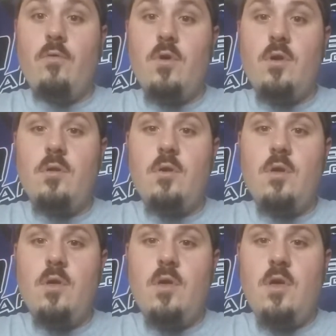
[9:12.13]
one.
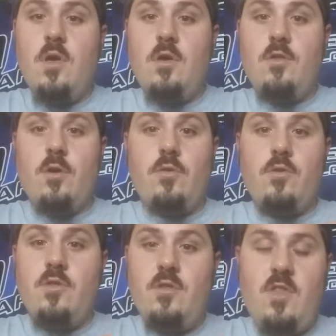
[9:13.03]
So
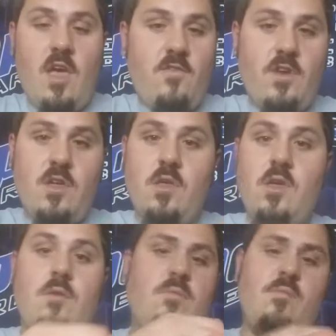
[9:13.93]
there's
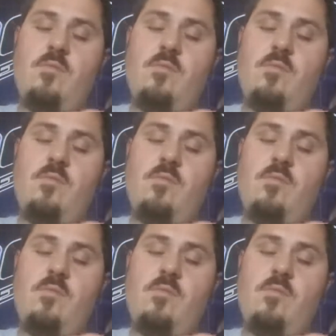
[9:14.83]
definitely